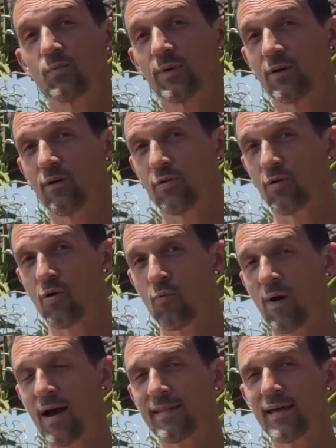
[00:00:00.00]
we don't know
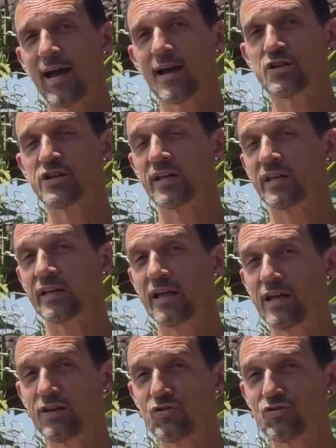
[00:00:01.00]
why they actually
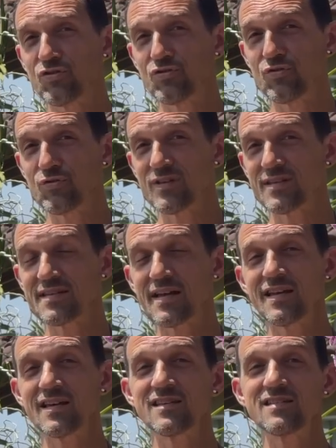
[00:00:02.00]
needed to do the
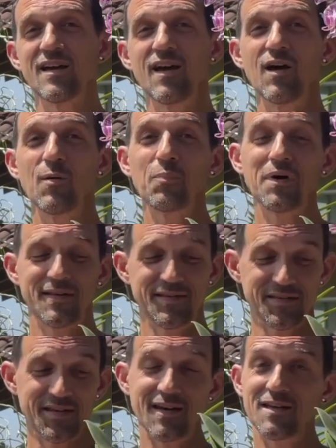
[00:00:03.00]
studies, but
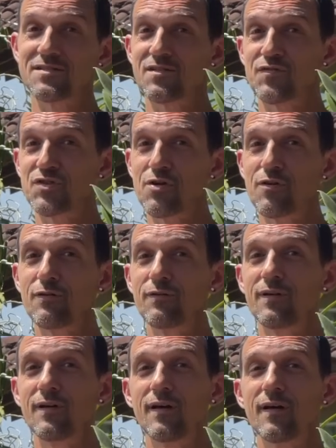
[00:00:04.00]
studies have
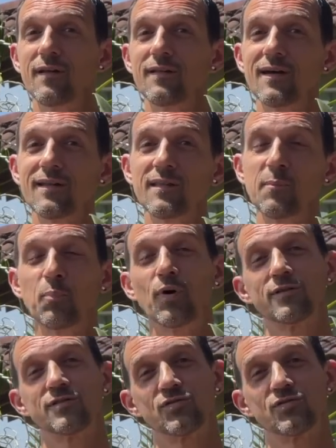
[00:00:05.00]
shown that the pots